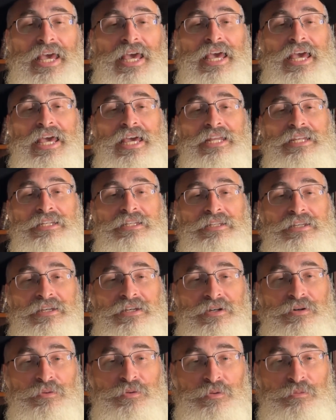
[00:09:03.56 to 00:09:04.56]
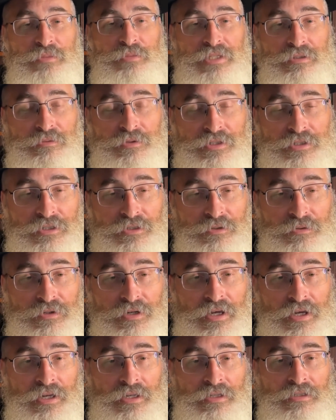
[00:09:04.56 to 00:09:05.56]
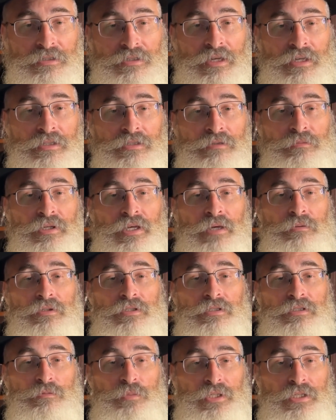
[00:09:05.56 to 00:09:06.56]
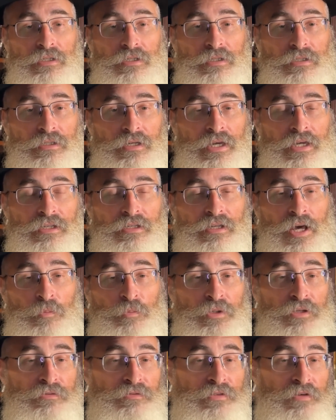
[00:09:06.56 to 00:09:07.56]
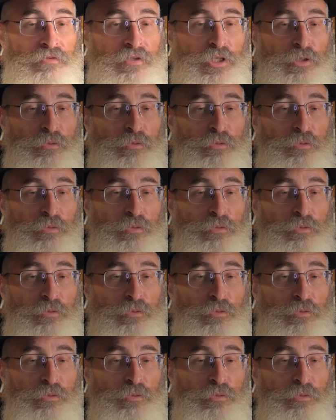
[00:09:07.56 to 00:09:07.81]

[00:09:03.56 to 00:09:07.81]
and we'll be with you and be able to speak and uplift every